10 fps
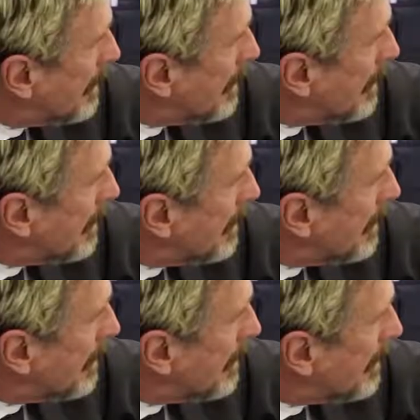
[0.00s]
third
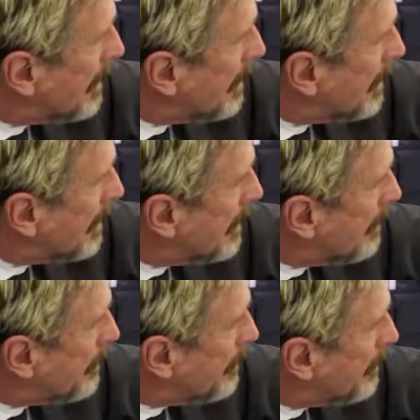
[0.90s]
party,
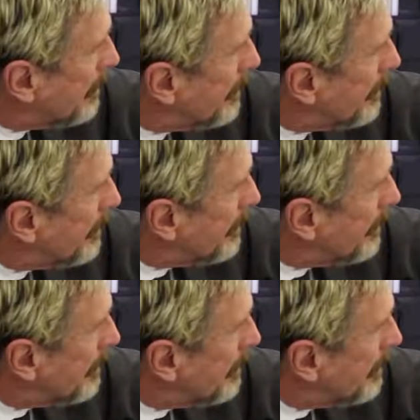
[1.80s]
they should be
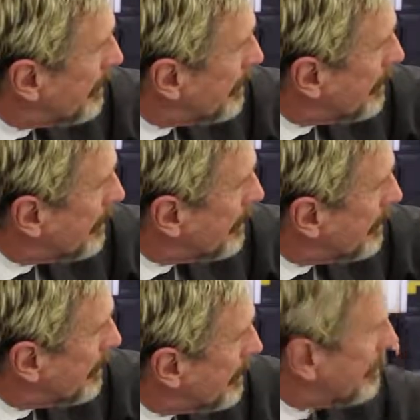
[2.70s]
proactive. They
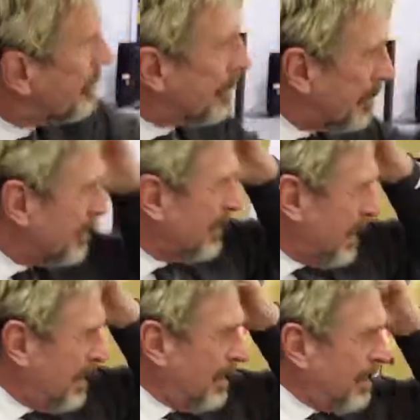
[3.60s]
should go to the
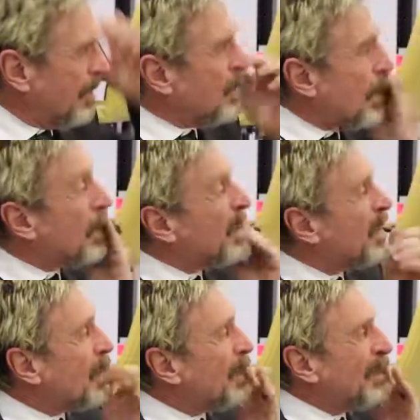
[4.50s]
pornography website
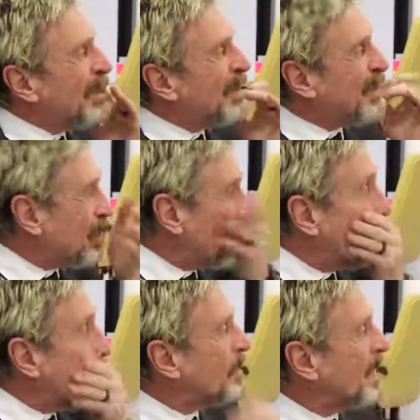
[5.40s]
and try all the
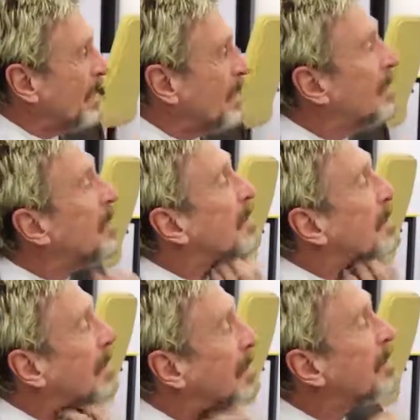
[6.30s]
things that I could
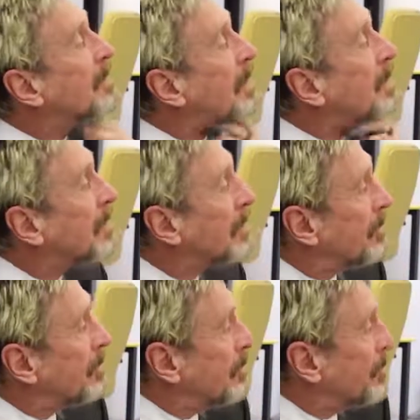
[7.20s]
try as a
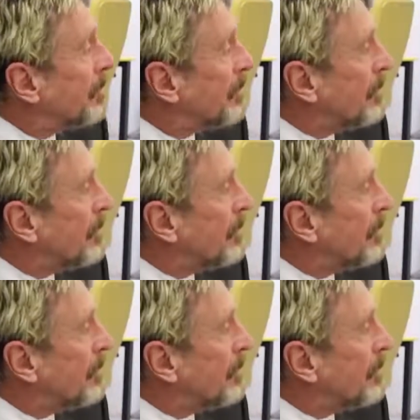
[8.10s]
customer.